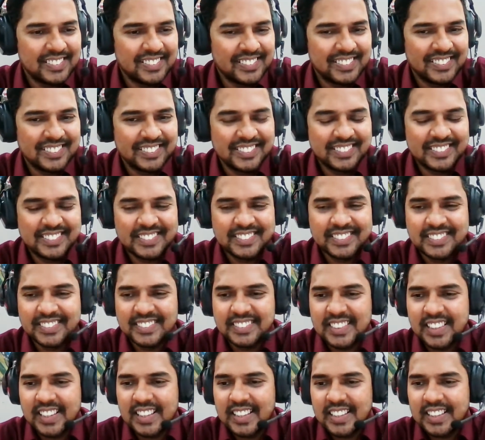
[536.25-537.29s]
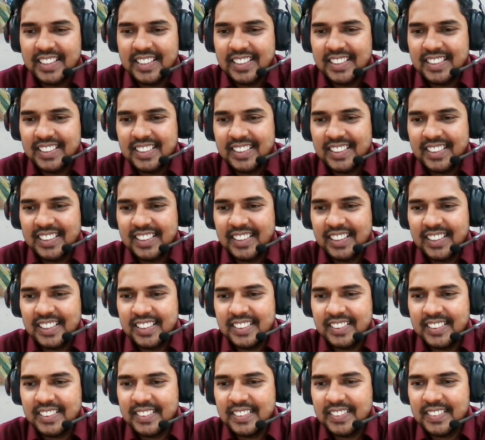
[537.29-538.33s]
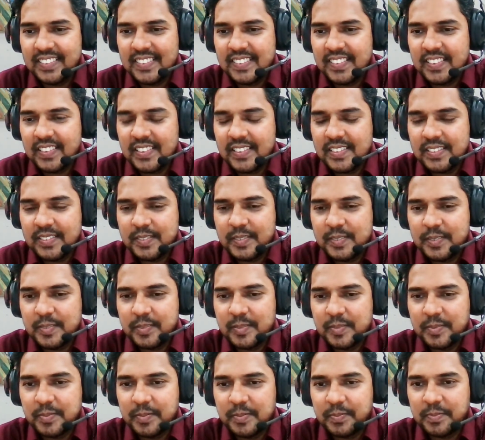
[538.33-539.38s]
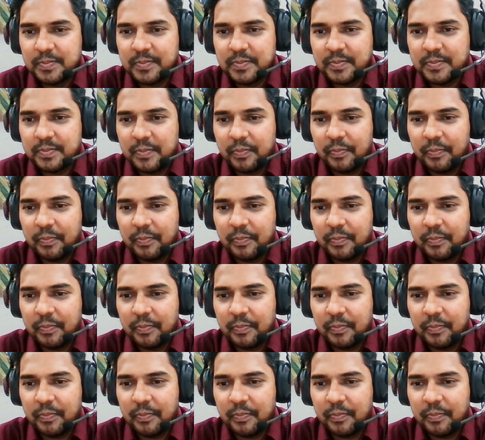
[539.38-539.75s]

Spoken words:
Nobody speaks.